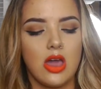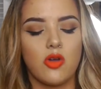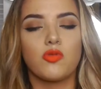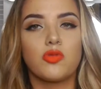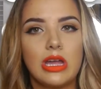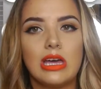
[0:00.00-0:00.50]

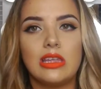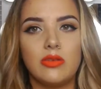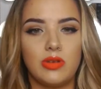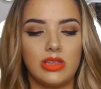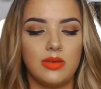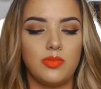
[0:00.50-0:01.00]
Really,
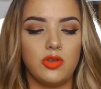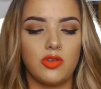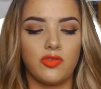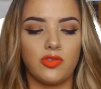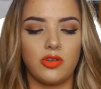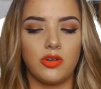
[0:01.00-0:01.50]
really
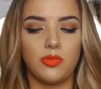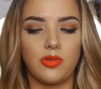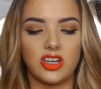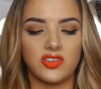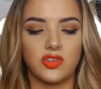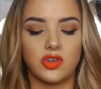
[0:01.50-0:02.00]
beautiful
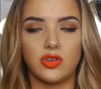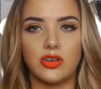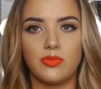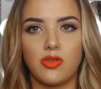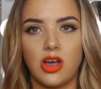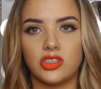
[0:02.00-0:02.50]
brush for
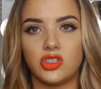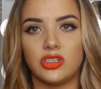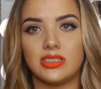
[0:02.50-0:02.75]
cream bronzer,